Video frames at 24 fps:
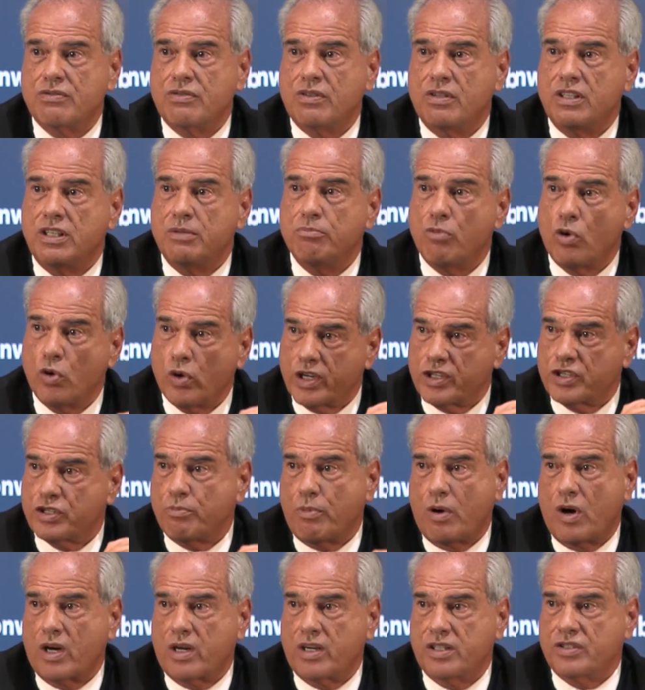the mortgage
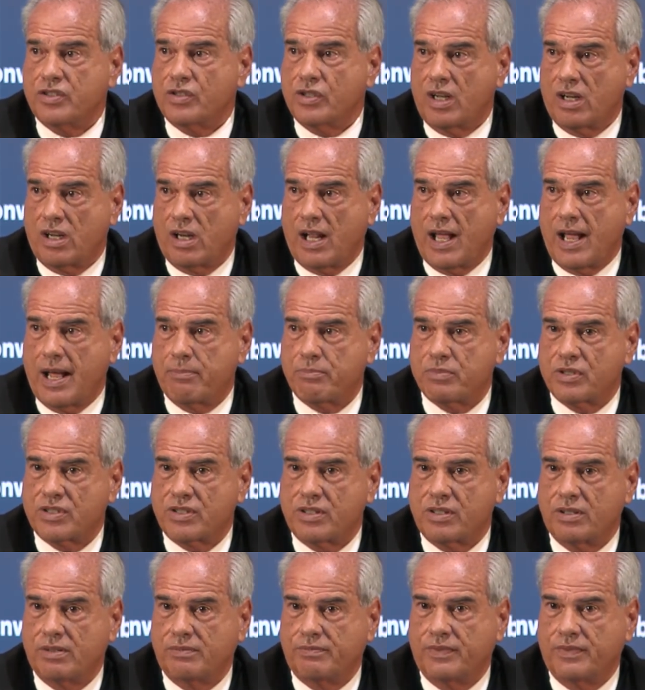market collapsed.